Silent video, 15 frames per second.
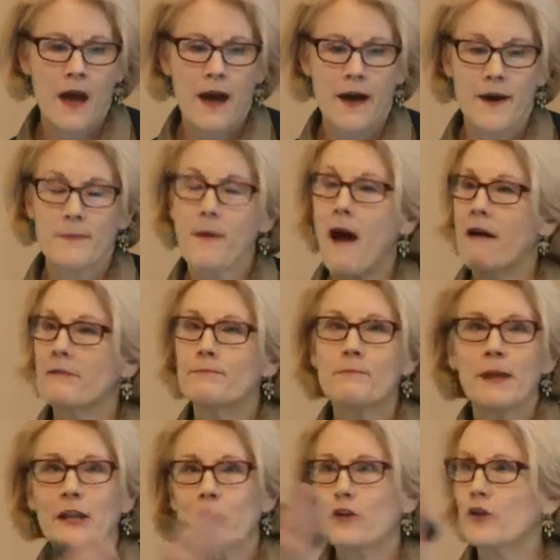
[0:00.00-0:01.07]
Um,
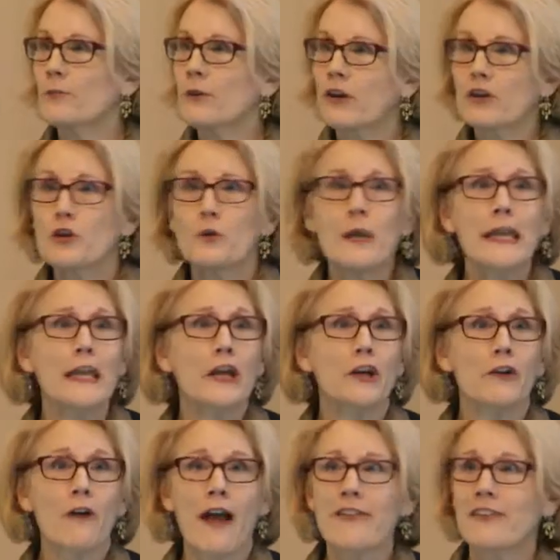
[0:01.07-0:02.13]
Peter Ubel, are you
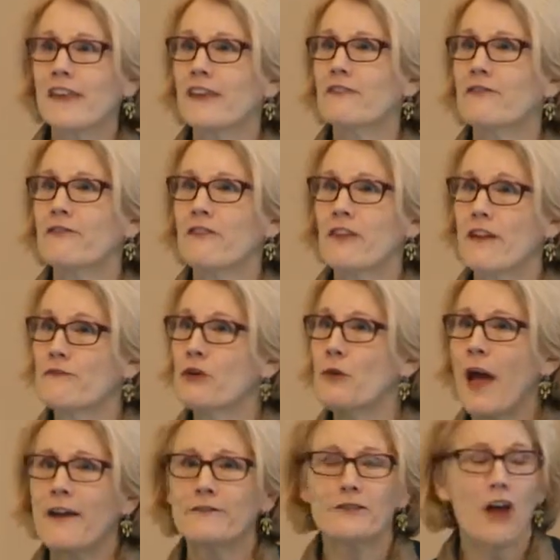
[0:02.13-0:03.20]
here? I think if, if
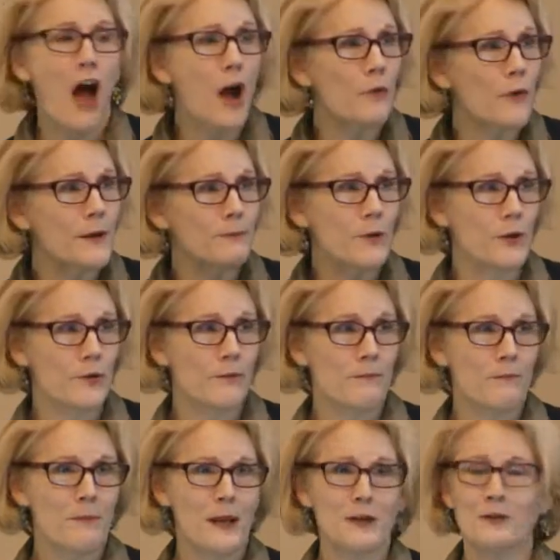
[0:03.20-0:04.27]
you have not read P
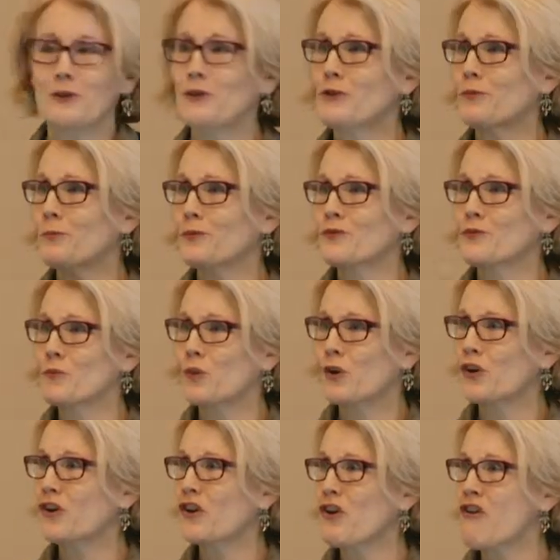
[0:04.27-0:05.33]
Peter Ubel's
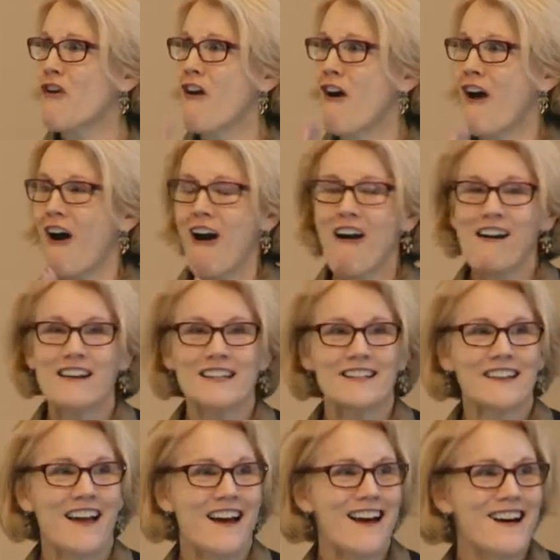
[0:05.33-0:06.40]
work
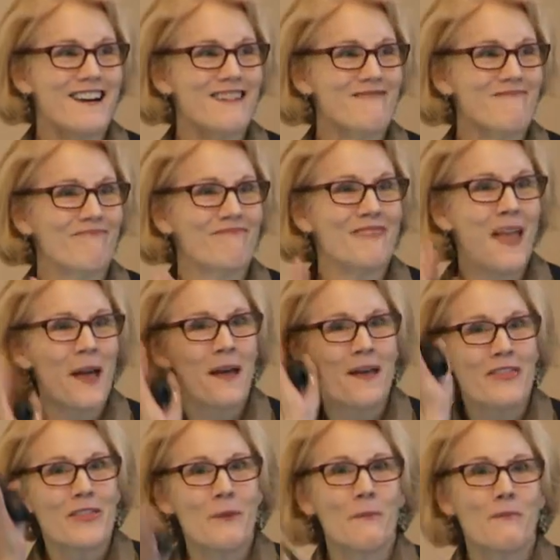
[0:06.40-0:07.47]
on um,
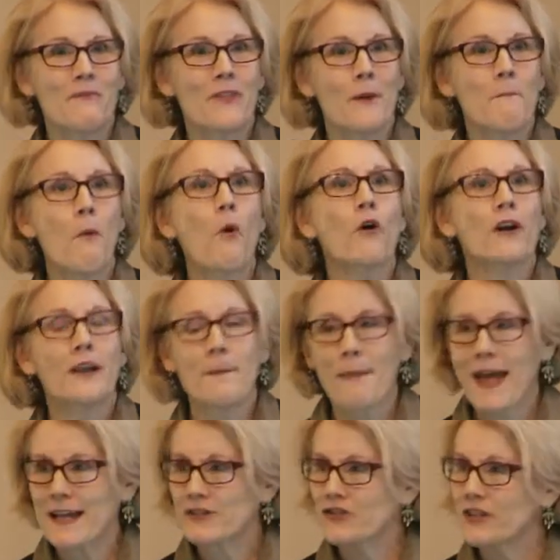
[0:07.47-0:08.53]
the, the moral
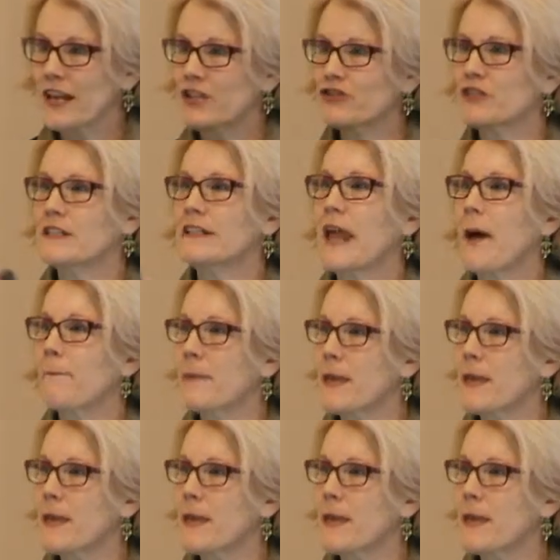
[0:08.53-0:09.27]
imagination and how